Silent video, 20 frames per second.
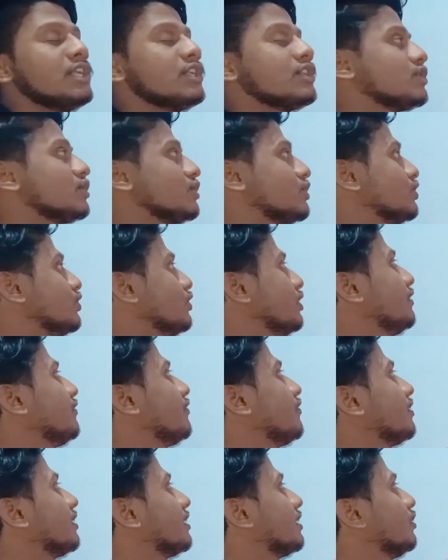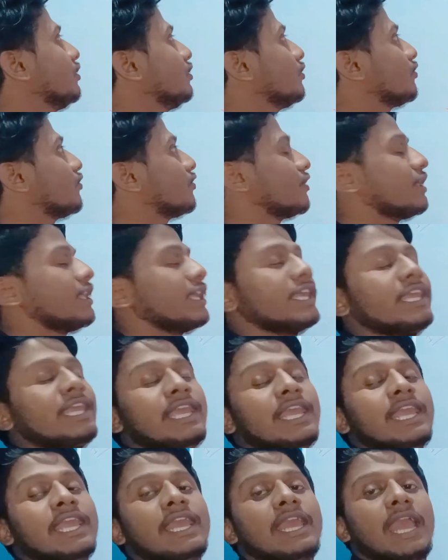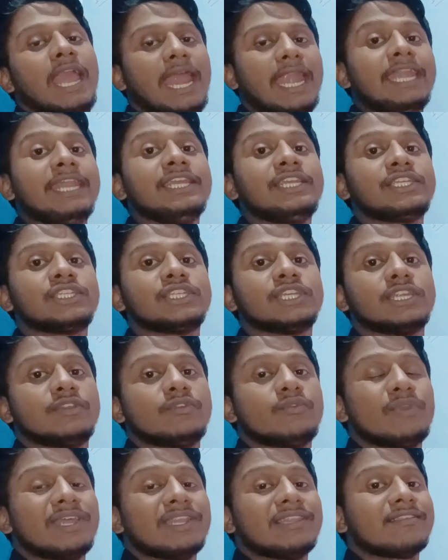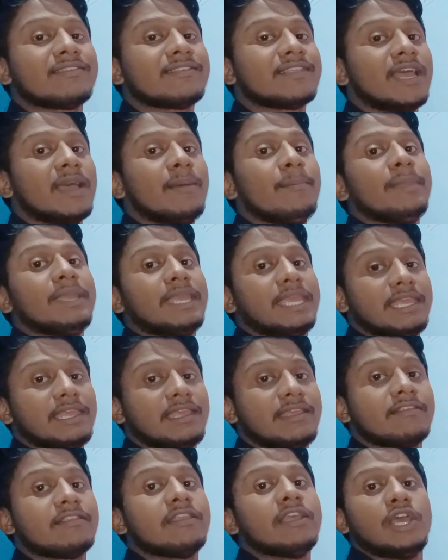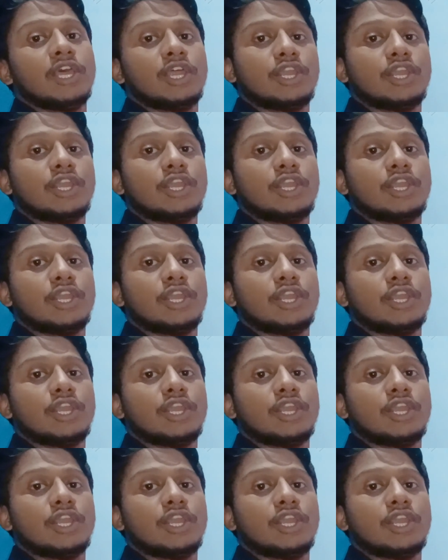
So today we are going to see addition where the sum is